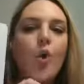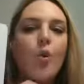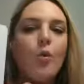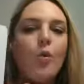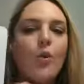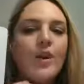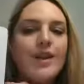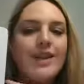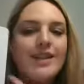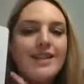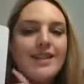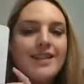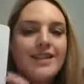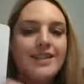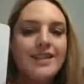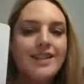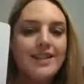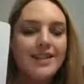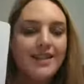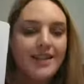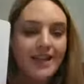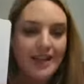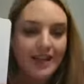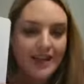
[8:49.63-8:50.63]
what is a
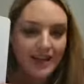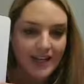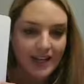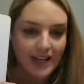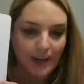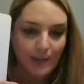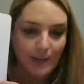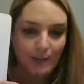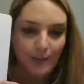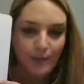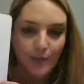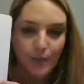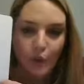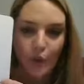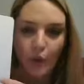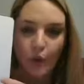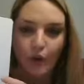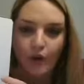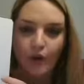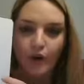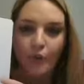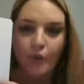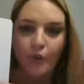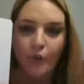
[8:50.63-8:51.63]
synonym
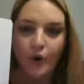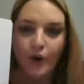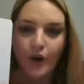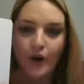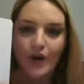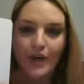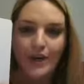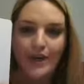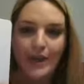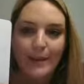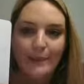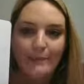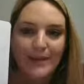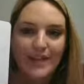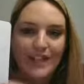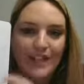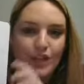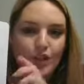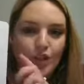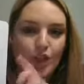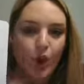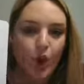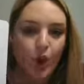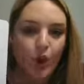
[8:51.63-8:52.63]
or a word that
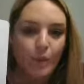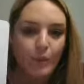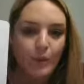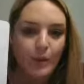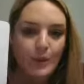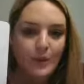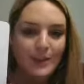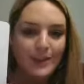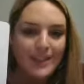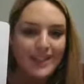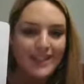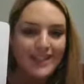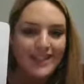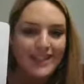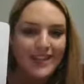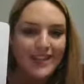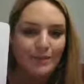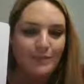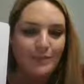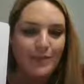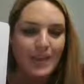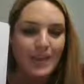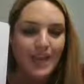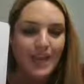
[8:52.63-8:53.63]
means almost the
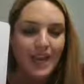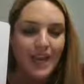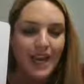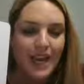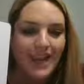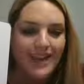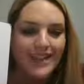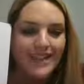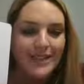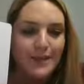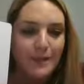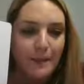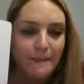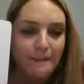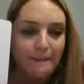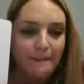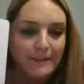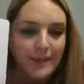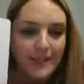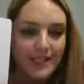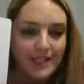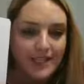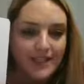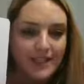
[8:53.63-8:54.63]
same thing as
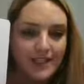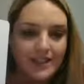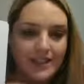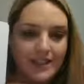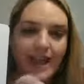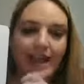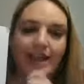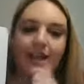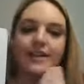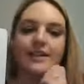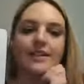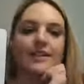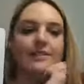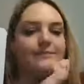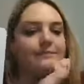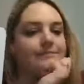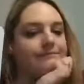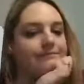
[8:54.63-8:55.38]
misled?